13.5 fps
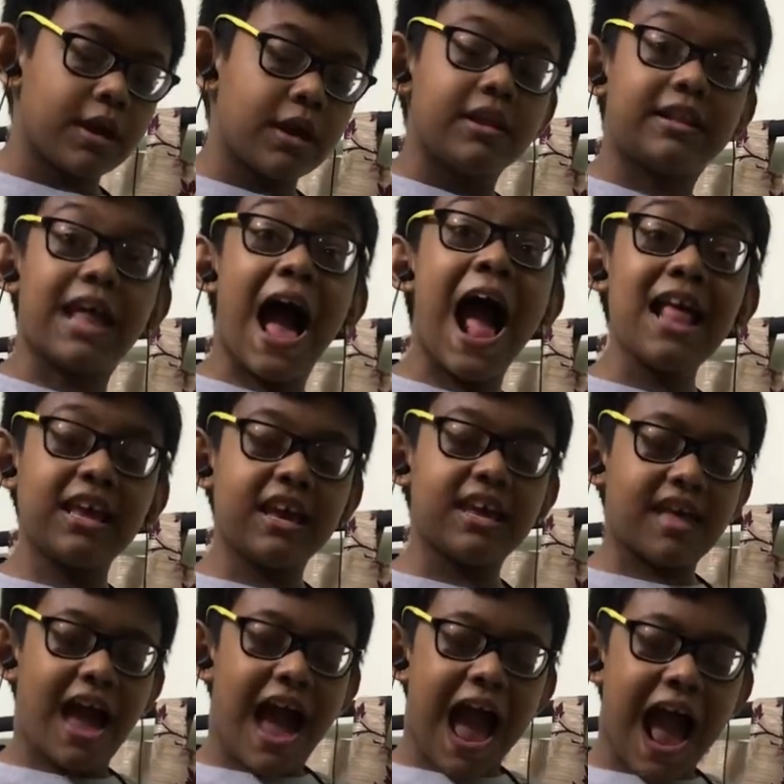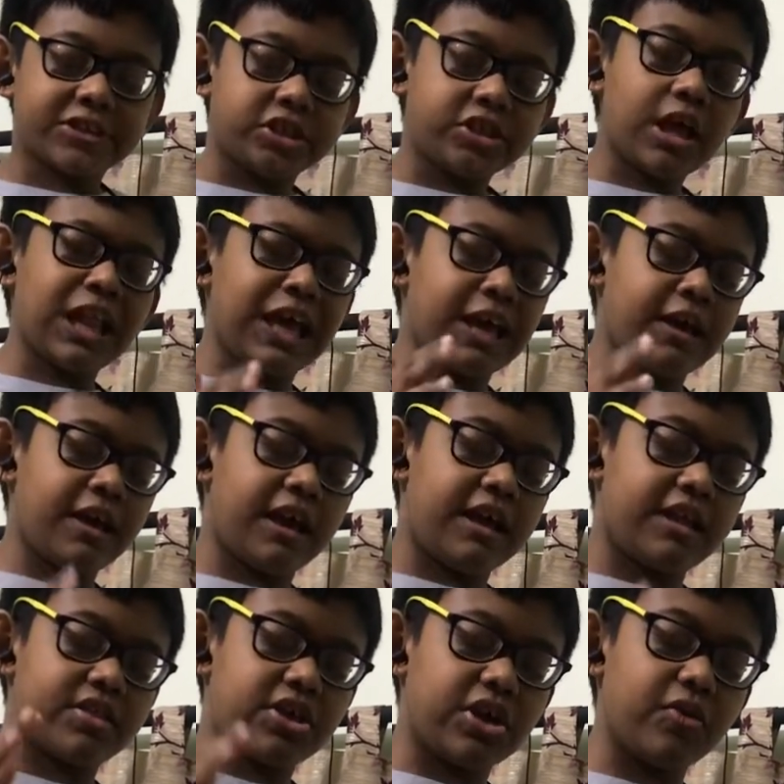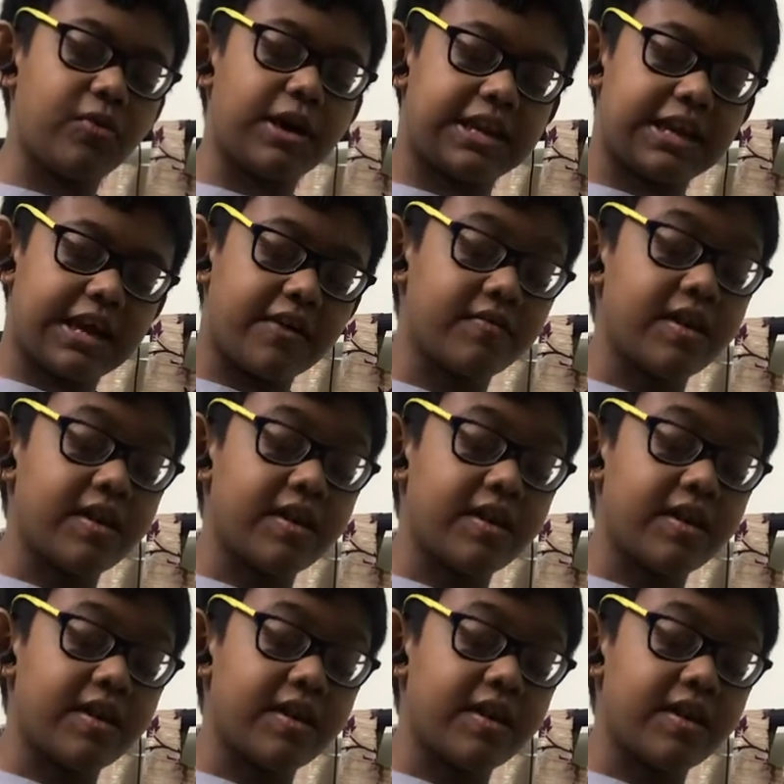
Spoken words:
That is actually intuitive.